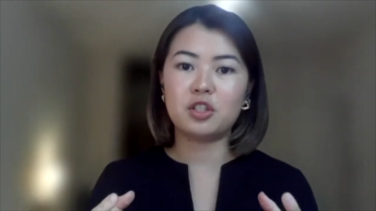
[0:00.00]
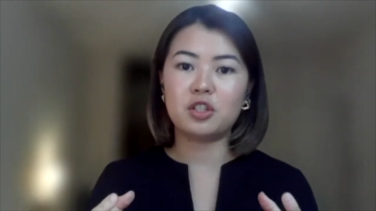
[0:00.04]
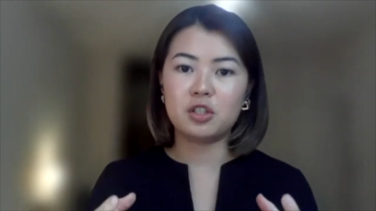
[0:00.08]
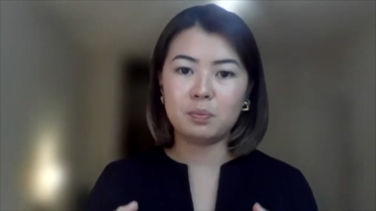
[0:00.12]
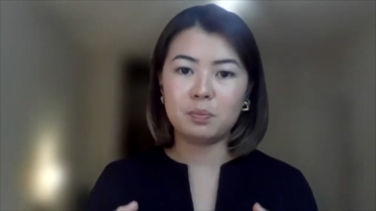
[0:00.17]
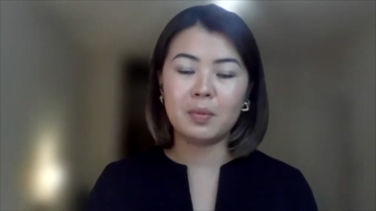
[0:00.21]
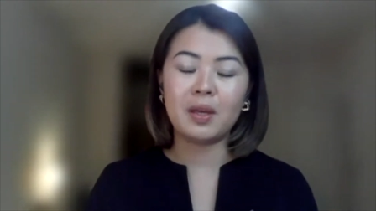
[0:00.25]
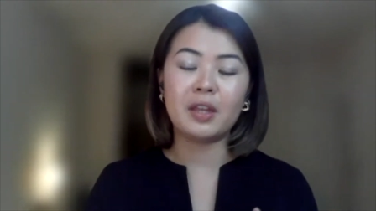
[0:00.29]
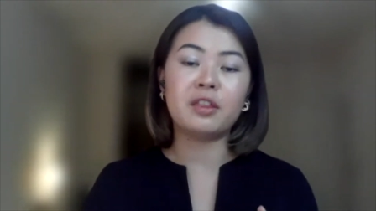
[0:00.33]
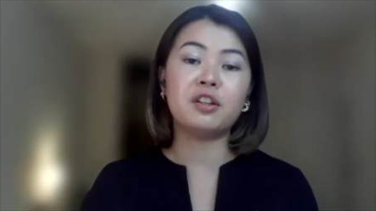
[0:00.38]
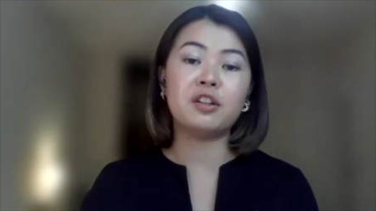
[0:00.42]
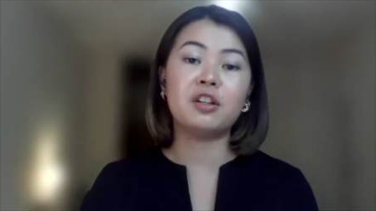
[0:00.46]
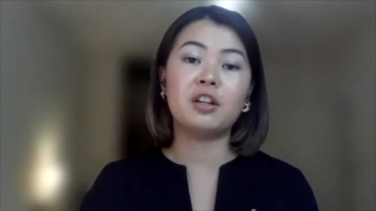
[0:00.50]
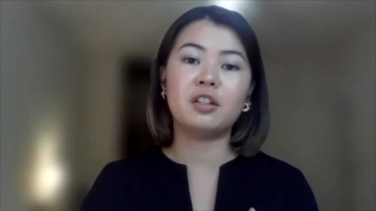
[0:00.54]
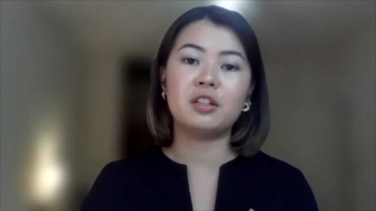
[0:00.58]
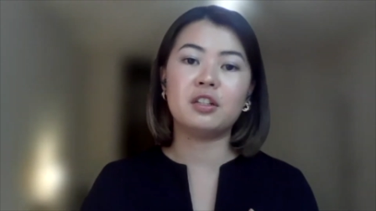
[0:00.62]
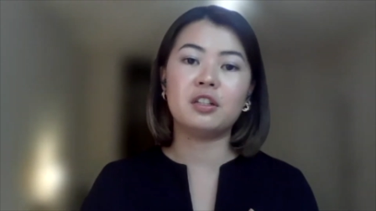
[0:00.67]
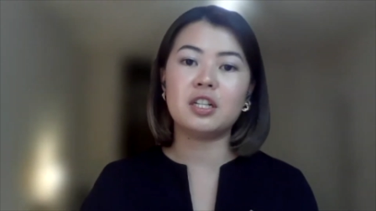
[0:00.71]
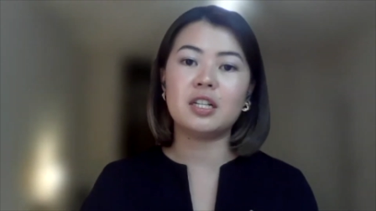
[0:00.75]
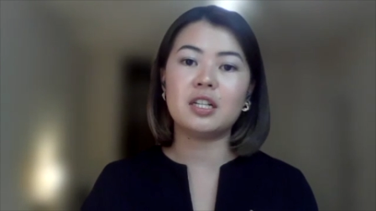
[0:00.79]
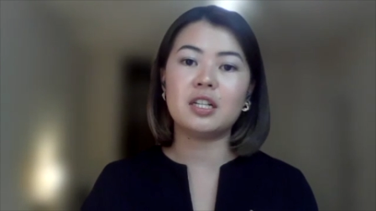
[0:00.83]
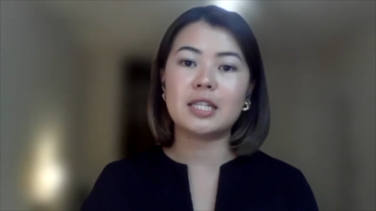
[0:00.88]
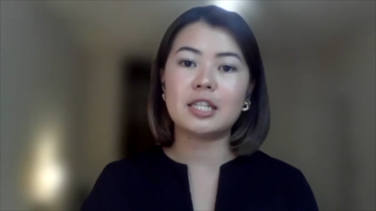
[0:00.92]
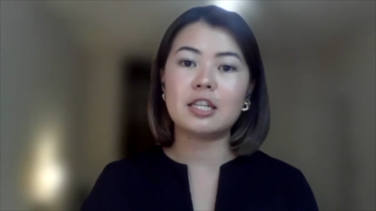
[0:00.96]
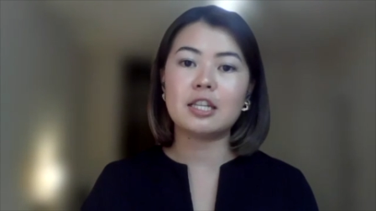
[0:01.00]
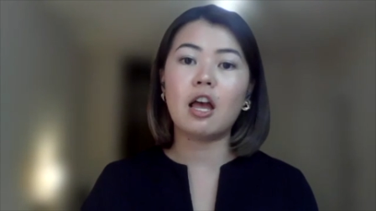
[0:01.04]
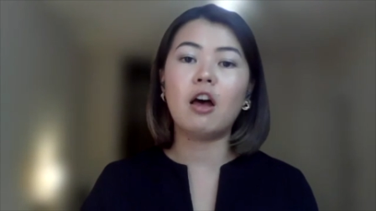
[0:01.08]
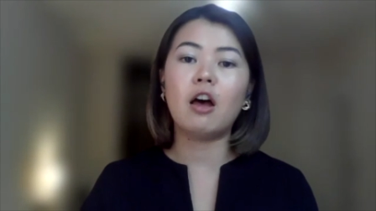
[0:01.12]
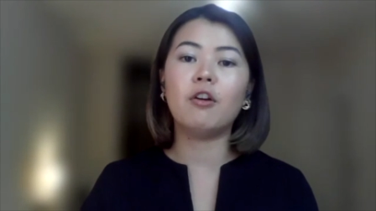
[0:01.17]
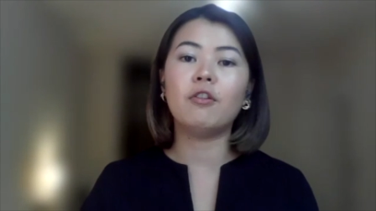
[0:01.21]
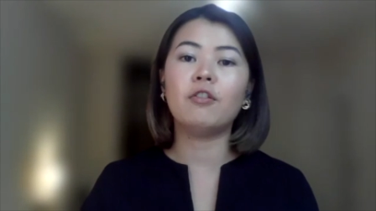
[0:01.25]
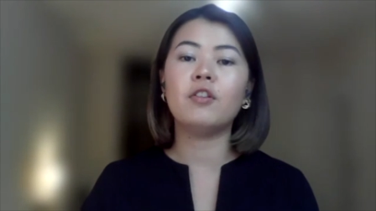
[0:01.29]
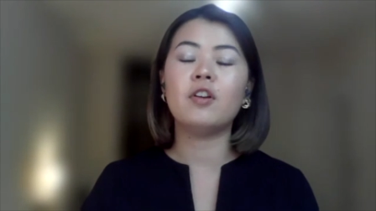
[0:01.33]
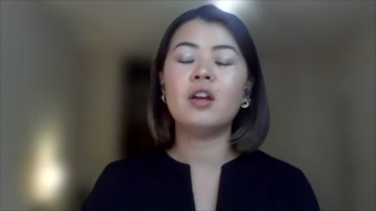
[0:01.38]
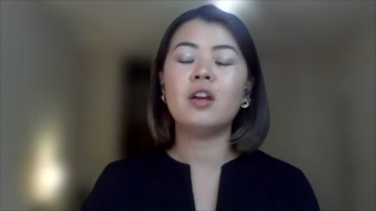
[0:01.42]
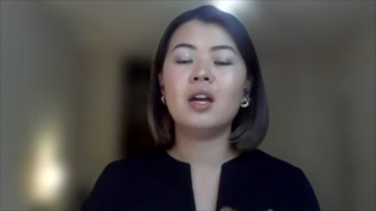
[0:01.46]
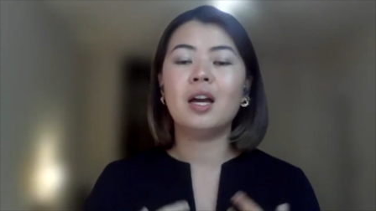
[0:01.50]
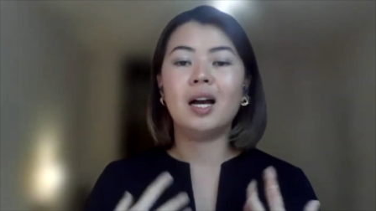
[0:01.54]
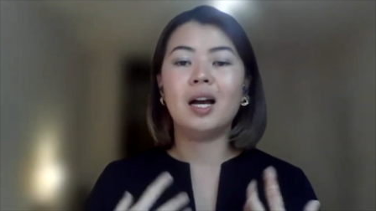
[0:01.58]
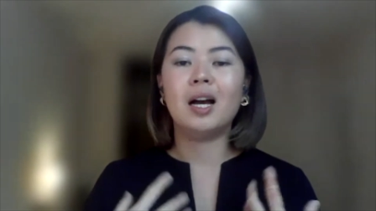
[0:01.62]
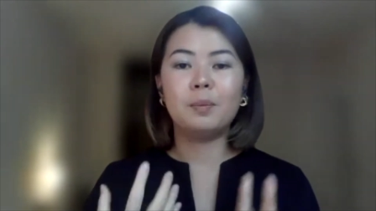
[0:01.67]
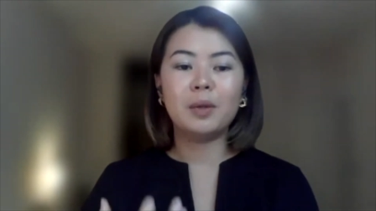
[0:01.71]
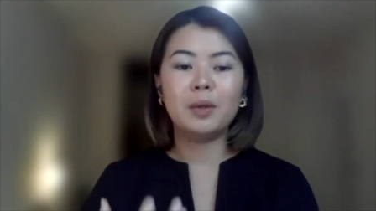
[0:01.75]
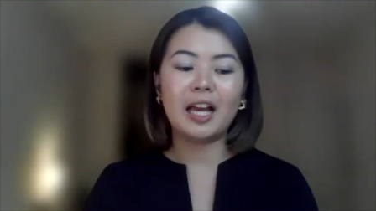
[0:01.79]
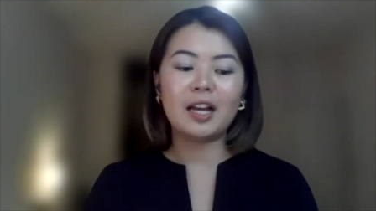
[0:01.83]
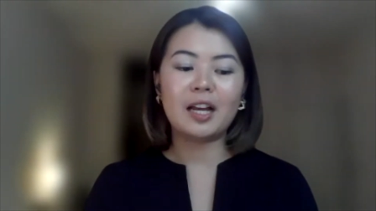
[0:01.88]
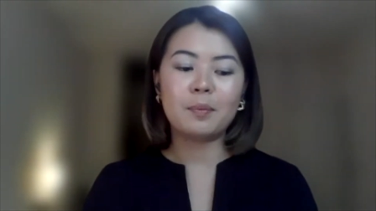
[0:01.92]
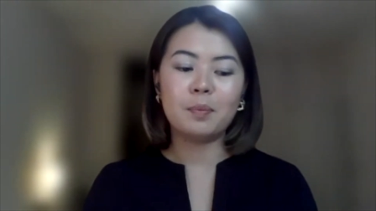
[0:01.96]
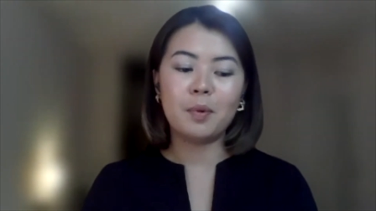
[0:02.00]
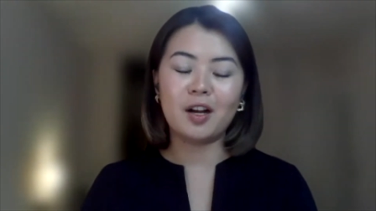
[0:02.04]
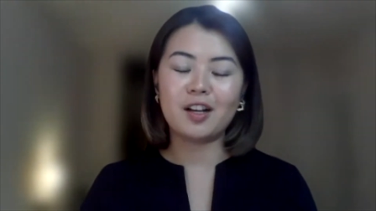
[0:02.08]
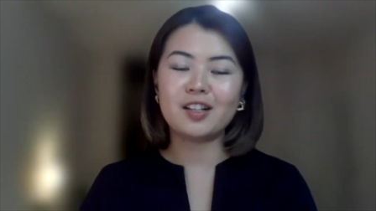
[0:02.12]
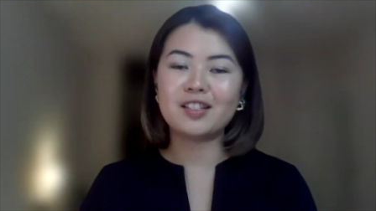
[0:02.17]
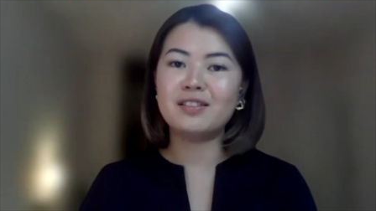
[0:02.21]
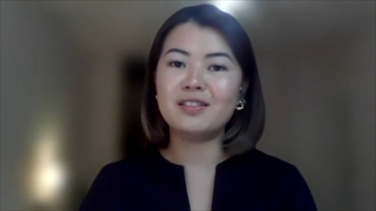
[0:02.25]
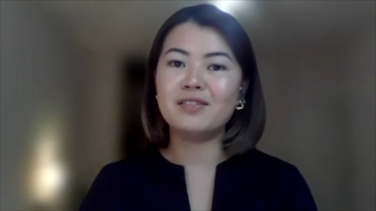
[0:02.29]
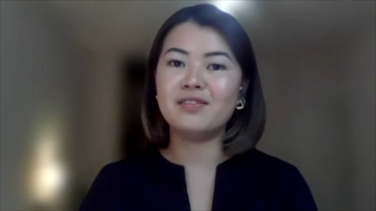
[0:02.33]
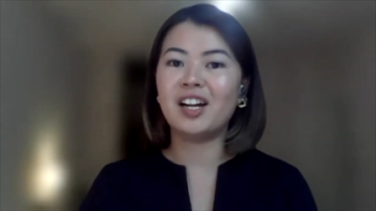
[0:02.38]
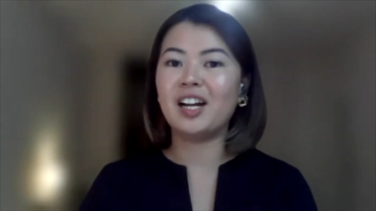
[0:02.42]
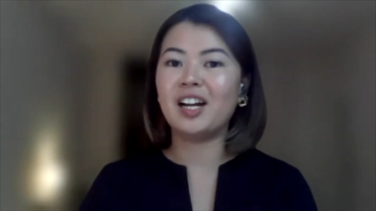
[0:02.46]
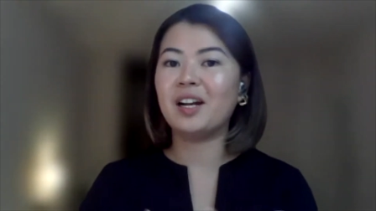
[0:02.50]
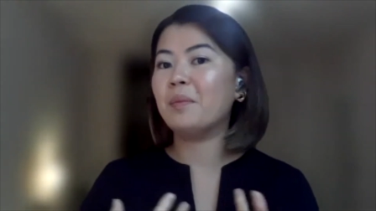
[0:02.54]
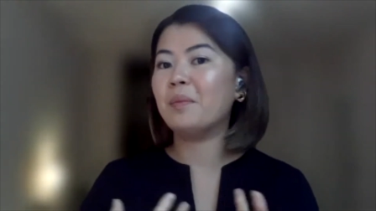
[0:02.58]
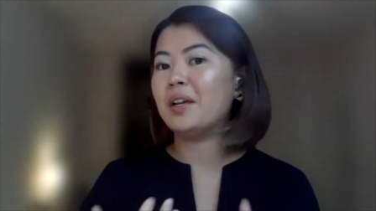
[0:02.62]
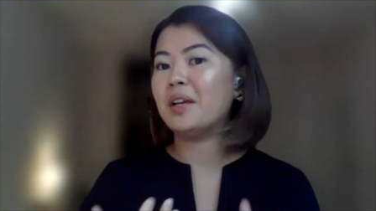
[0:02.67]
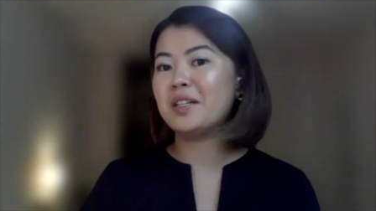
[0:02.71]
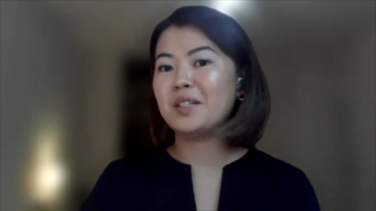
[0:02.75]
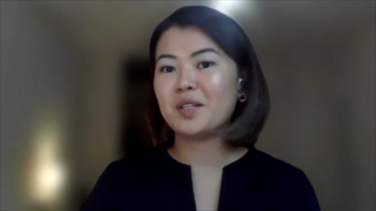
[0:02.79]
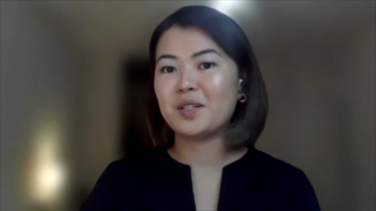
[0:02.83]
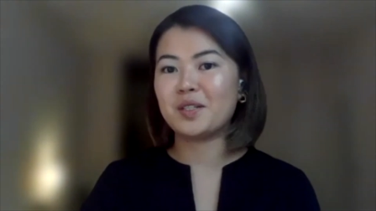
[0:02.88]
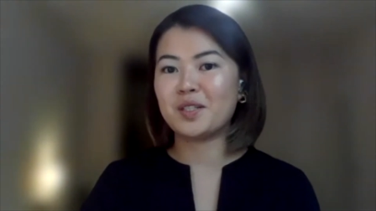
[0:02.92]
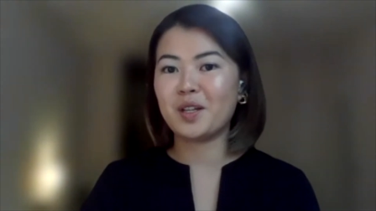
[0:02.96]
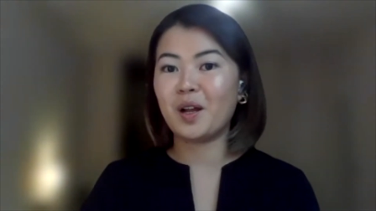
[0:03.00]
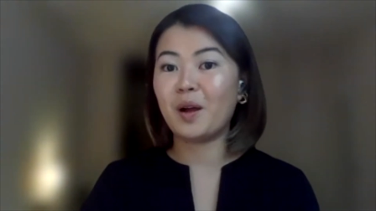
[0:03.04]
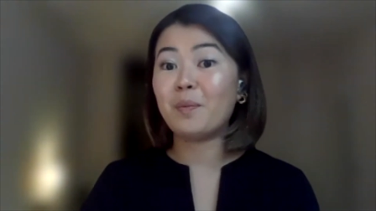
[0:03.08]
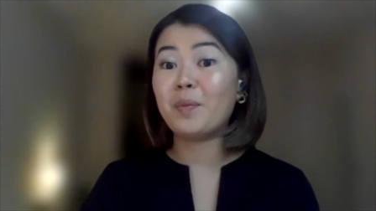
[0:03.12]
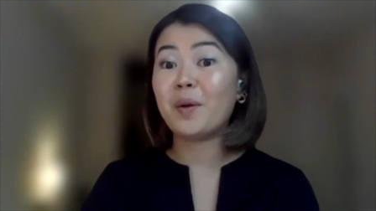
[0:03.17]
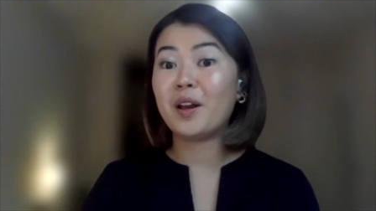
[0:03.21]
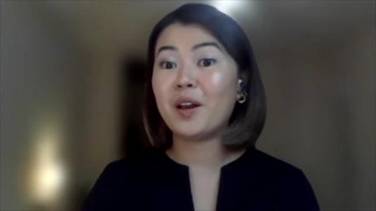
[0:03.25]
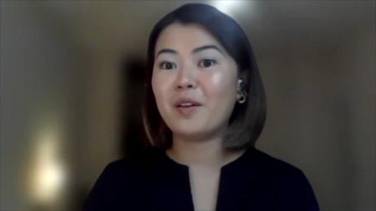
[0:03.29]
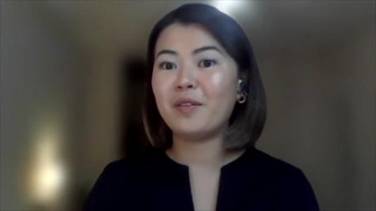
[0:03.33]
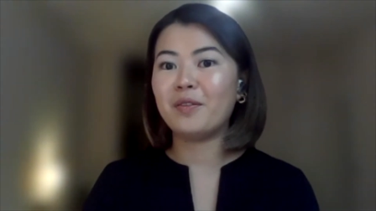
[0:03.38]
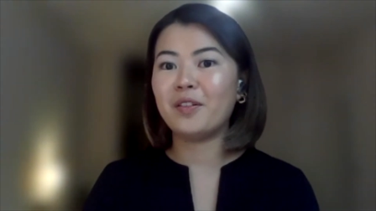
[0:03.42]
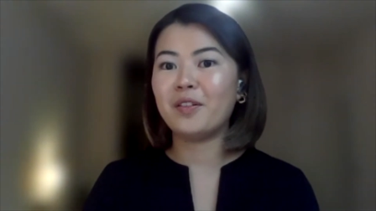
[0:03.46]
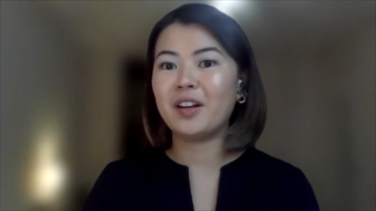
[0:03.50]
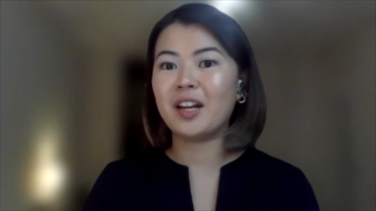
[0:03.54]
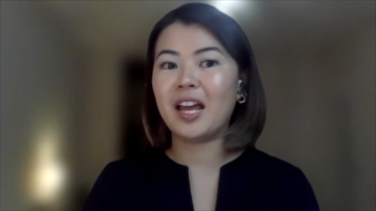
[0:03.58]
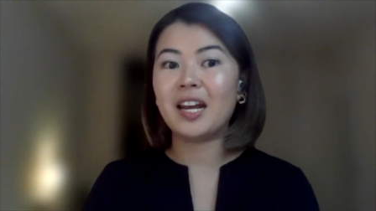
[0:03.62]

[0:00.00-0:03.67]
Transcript: methodology itself a black box environment does not benefit